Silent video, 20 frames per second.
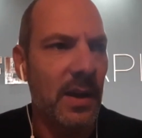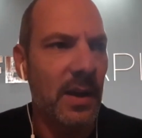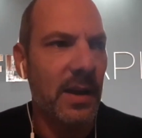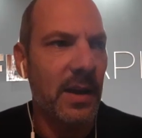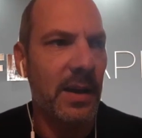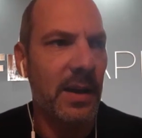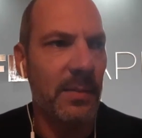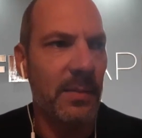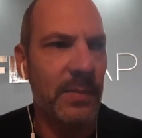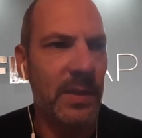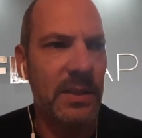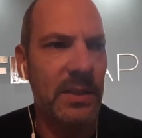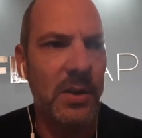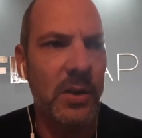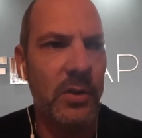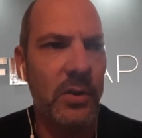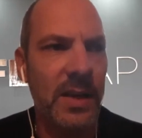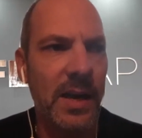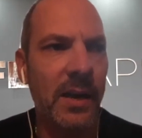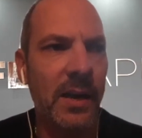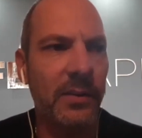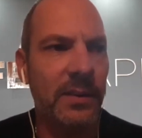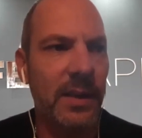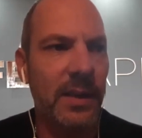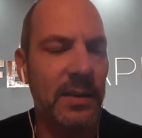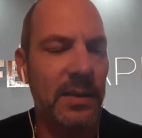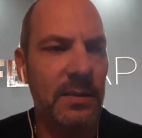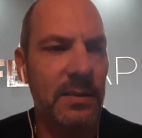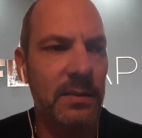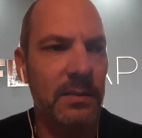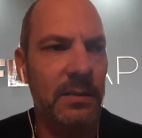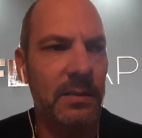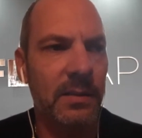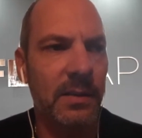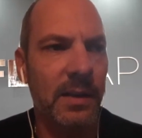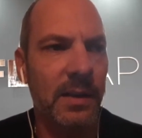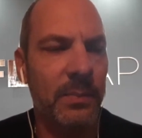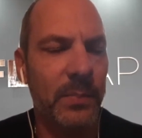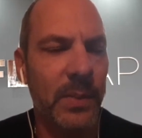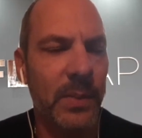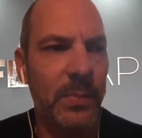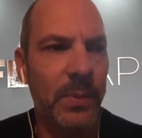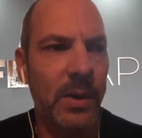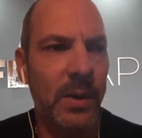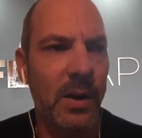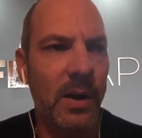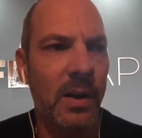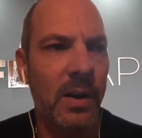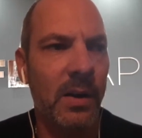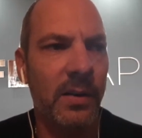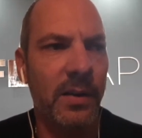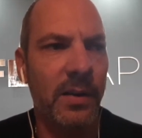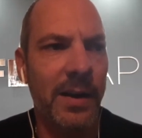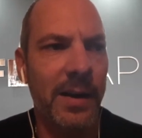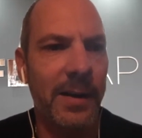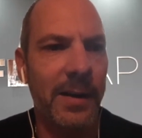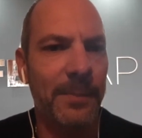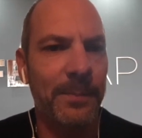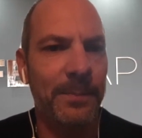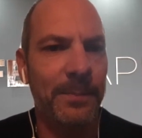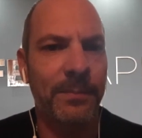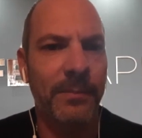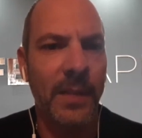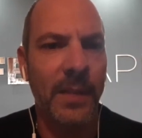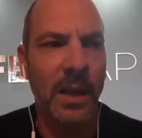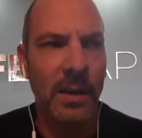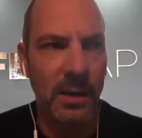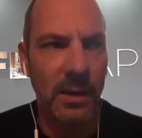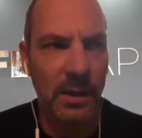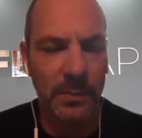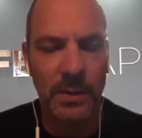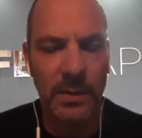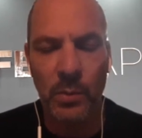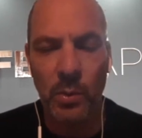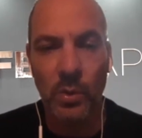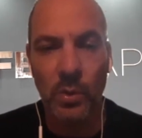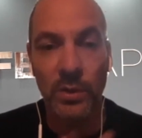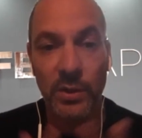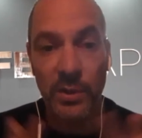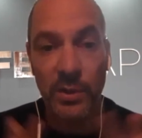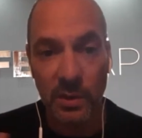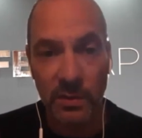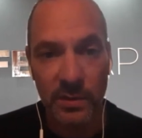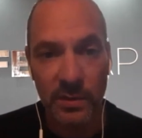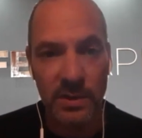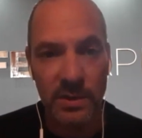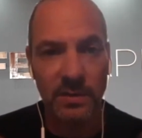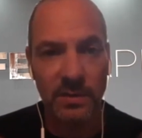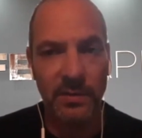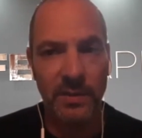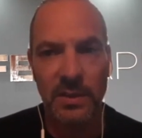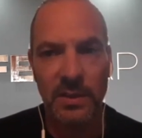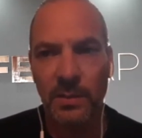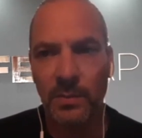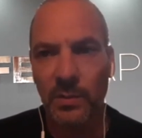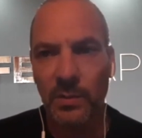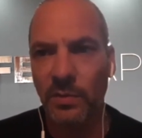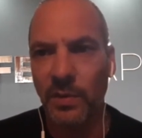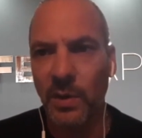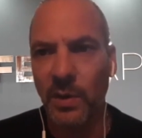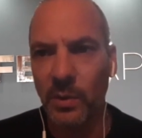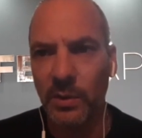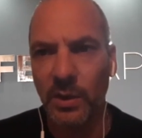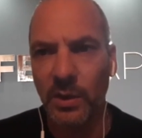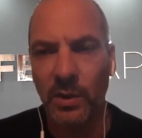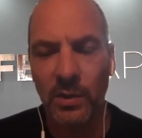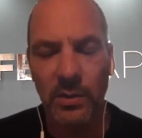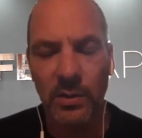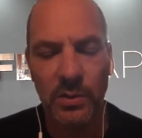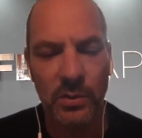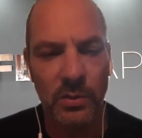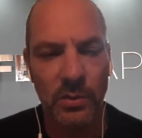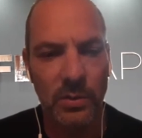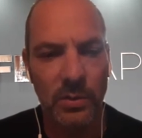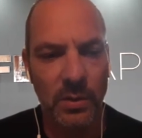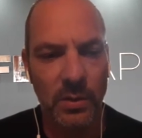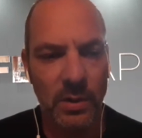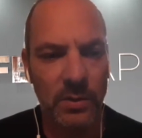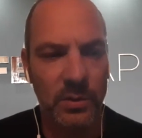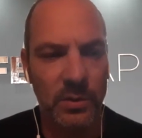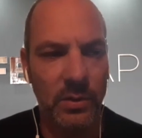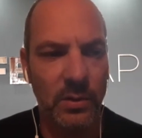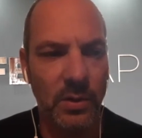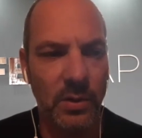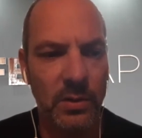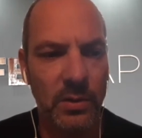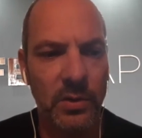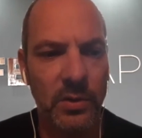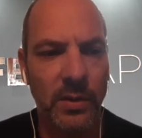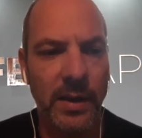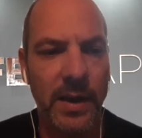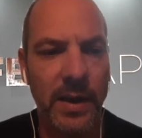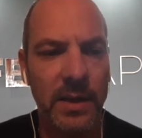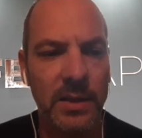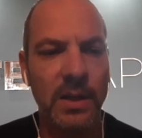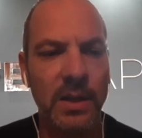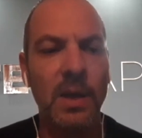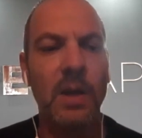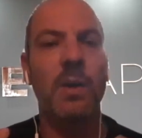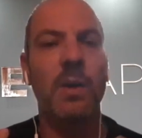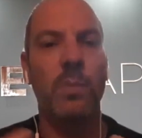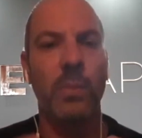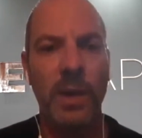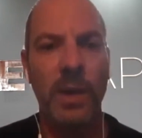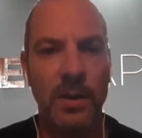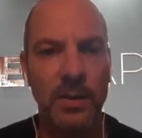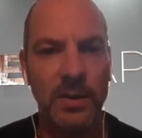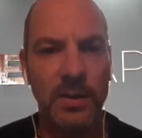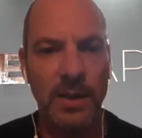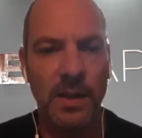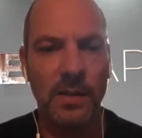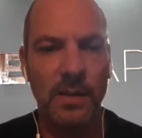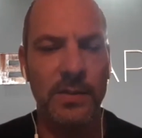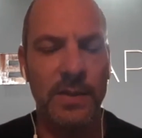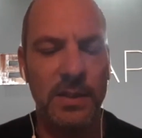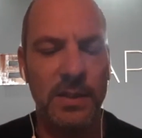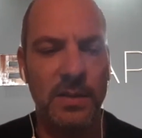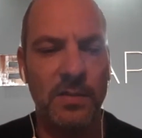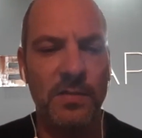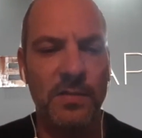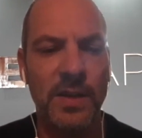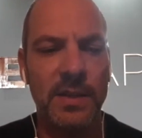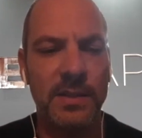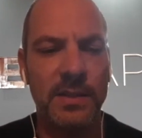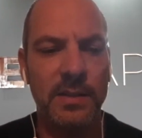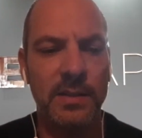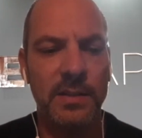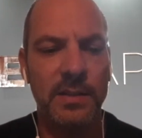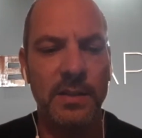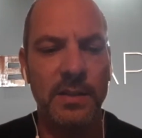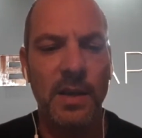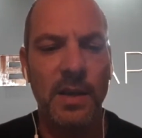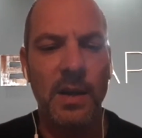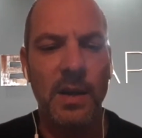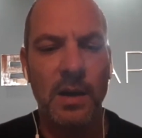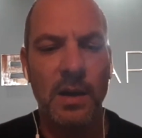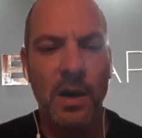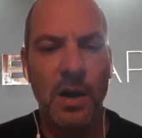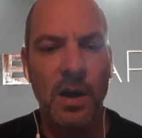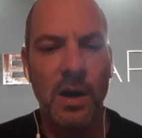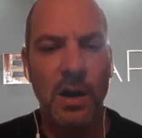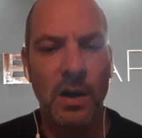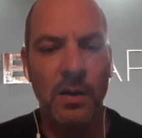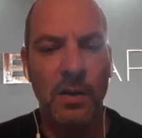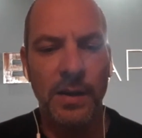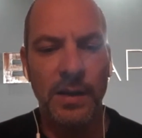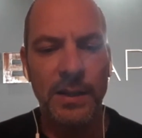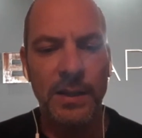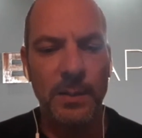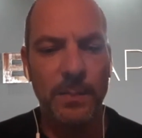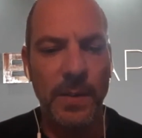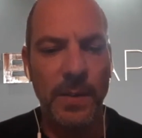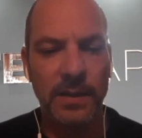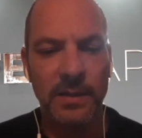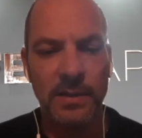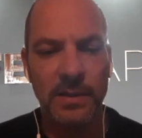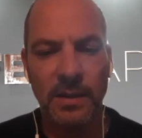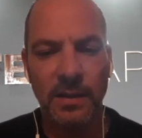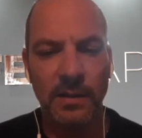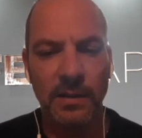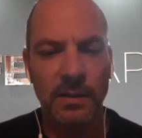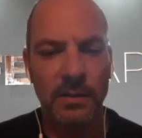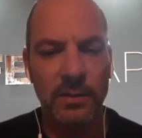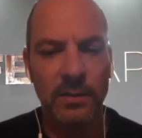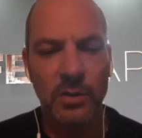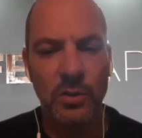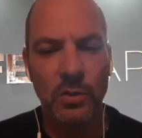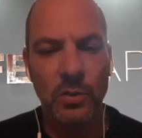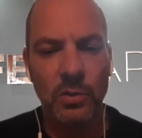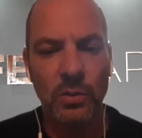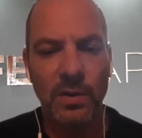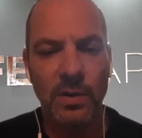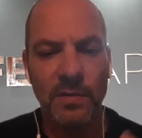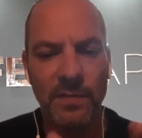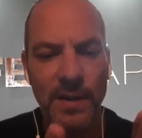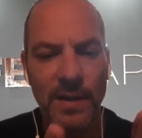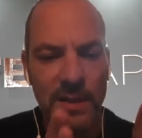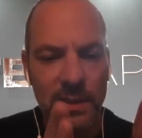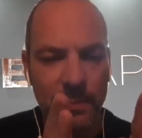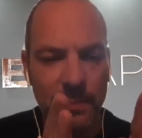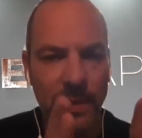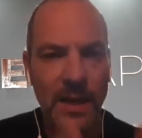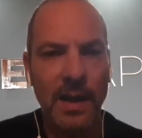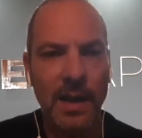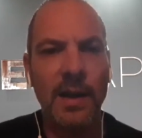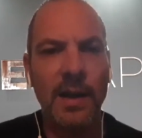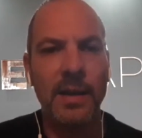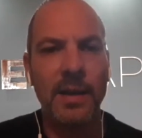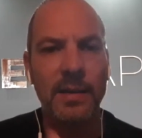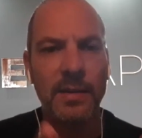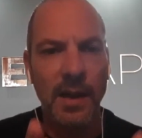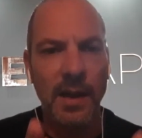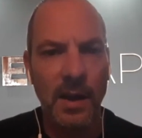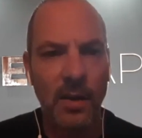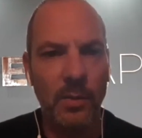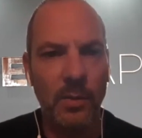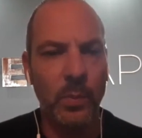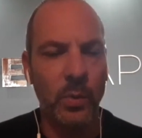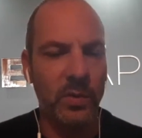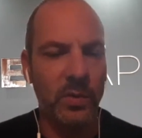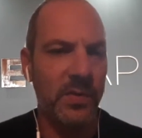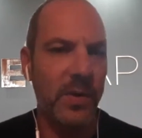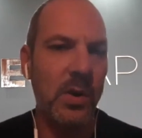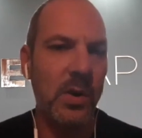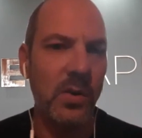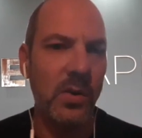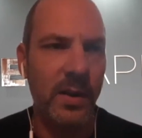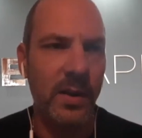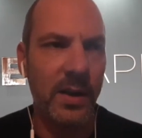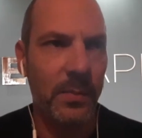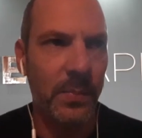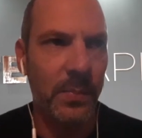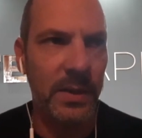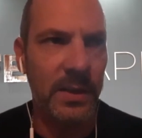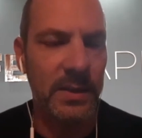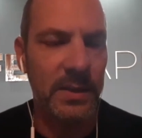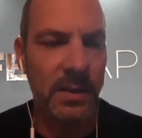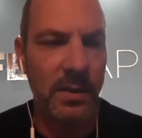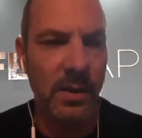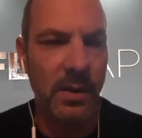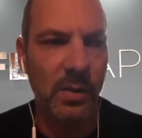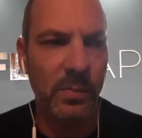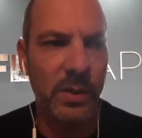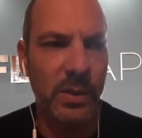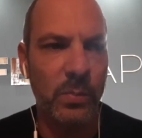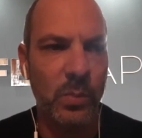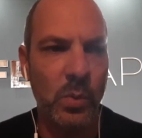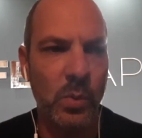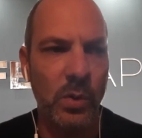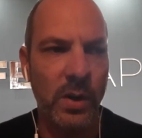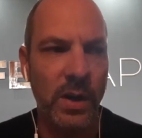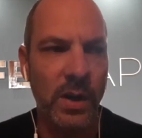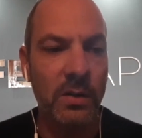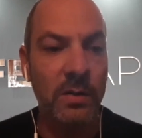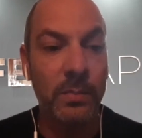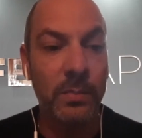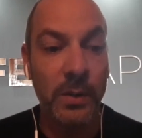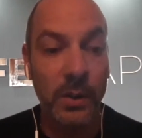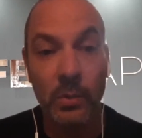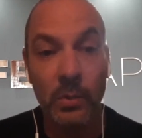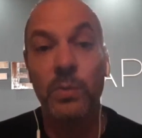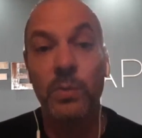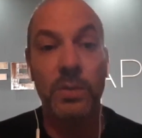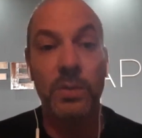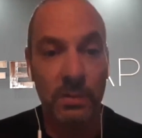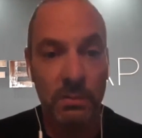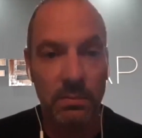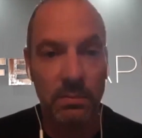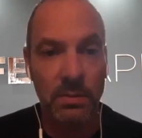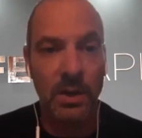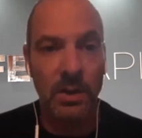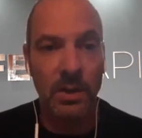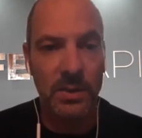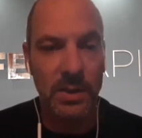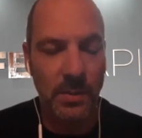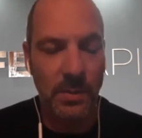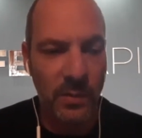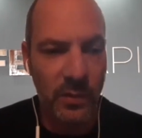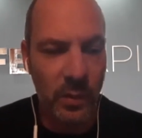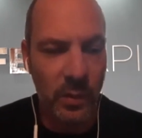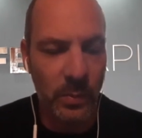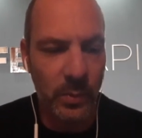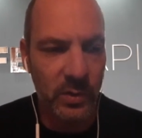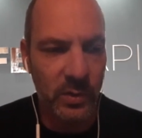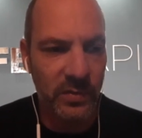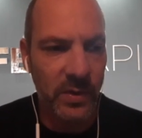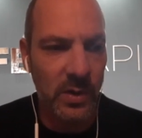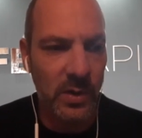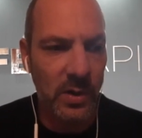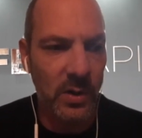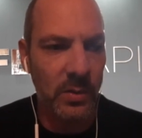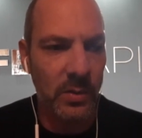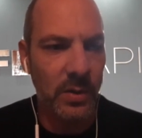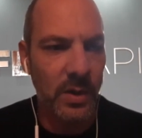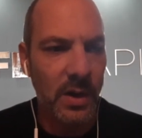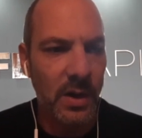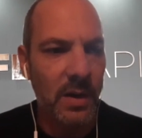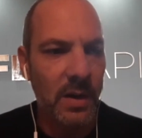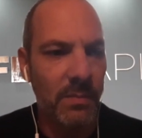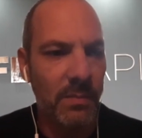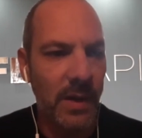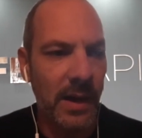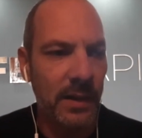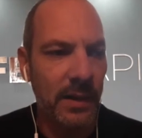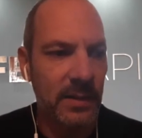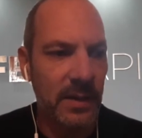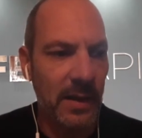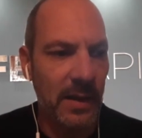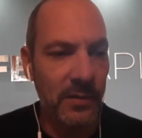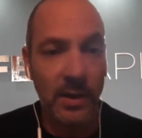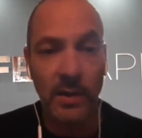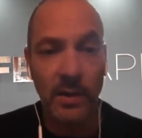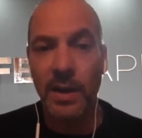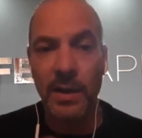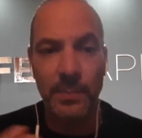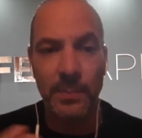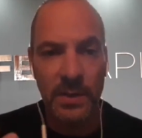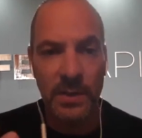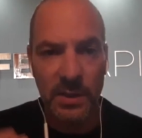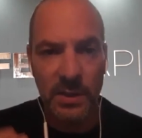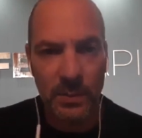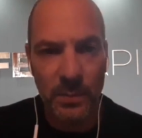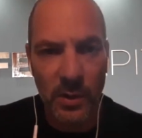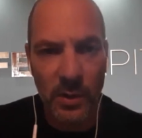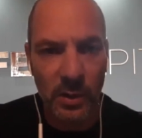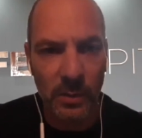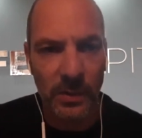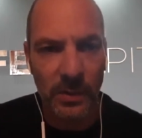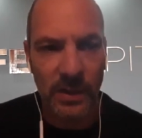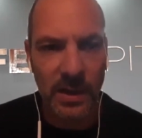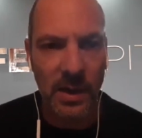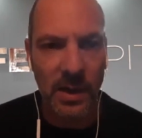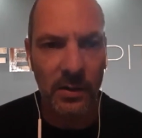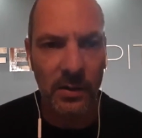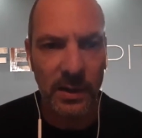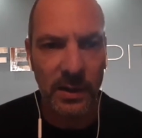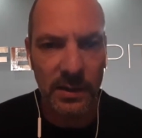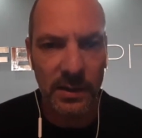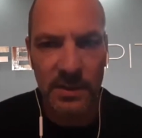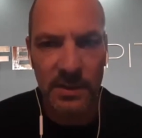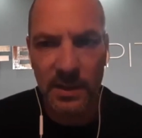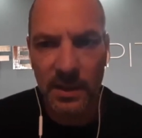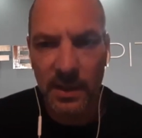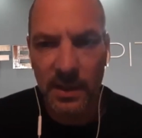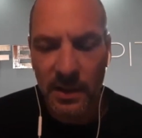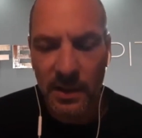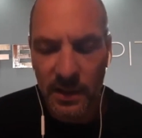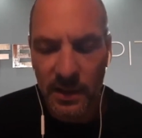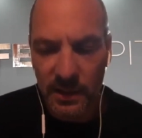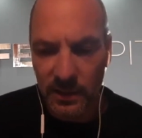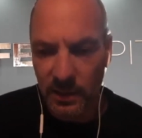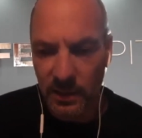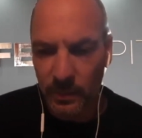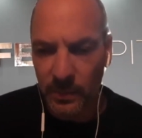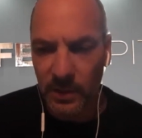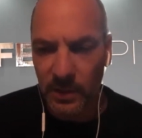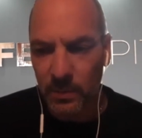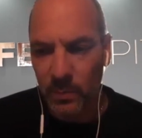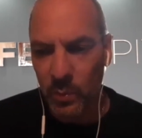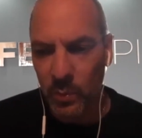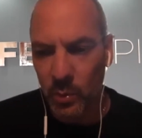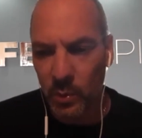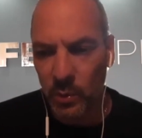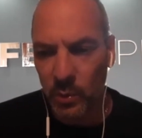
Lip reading: There's no doubt that people are a little bit more conservative in terms of holding onto cash. We ourselves as investors are expecting to invest behind our portfolio companies a little bit more now, because some of your portfolio might have a great business model but now needs a little bit more